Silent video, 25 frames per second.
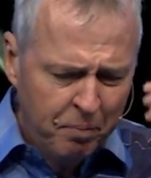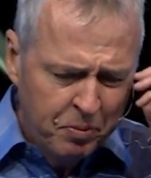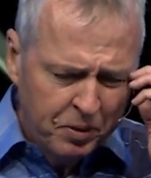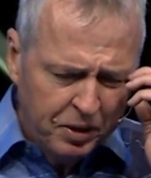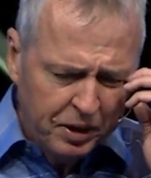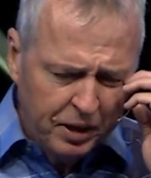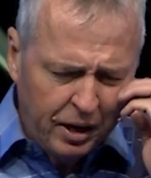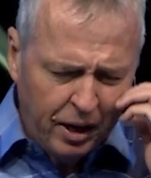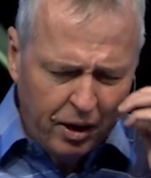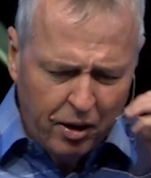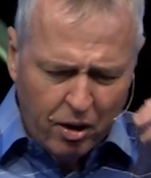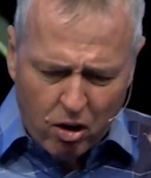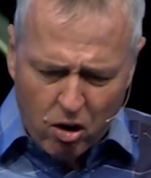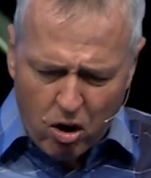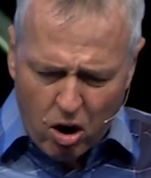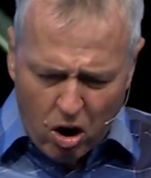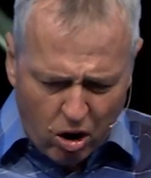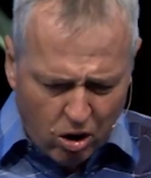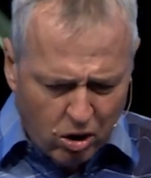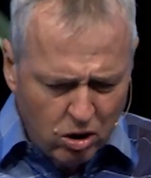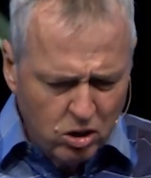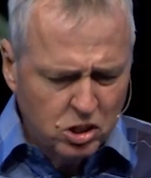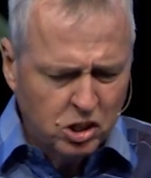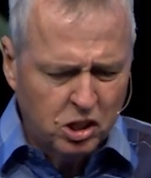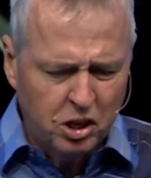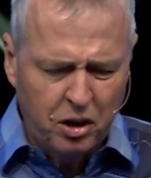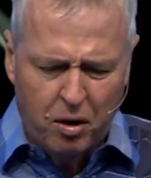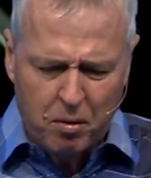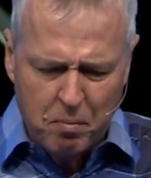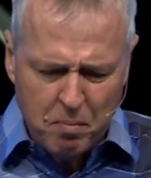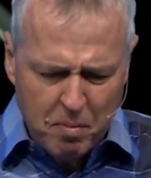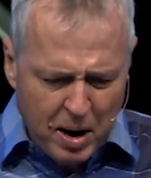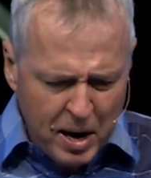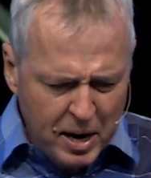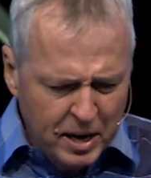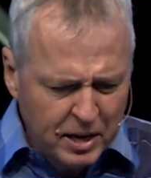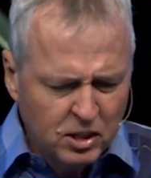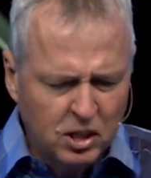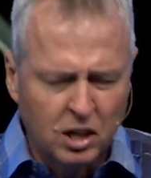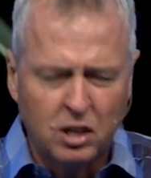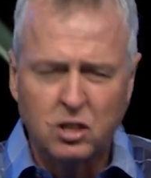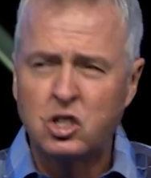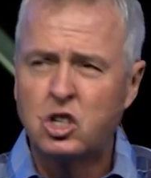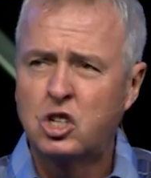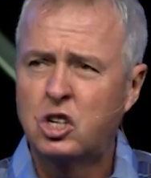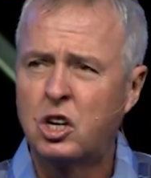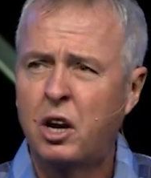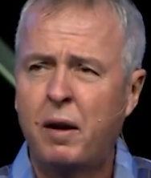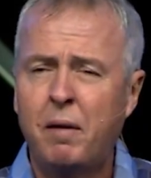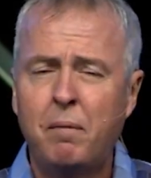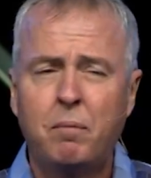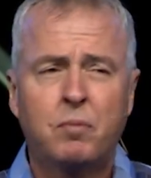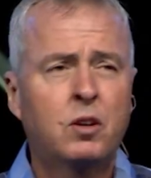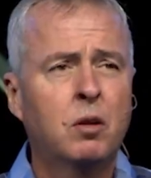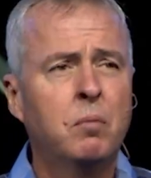to get our hearts and our minds in shape,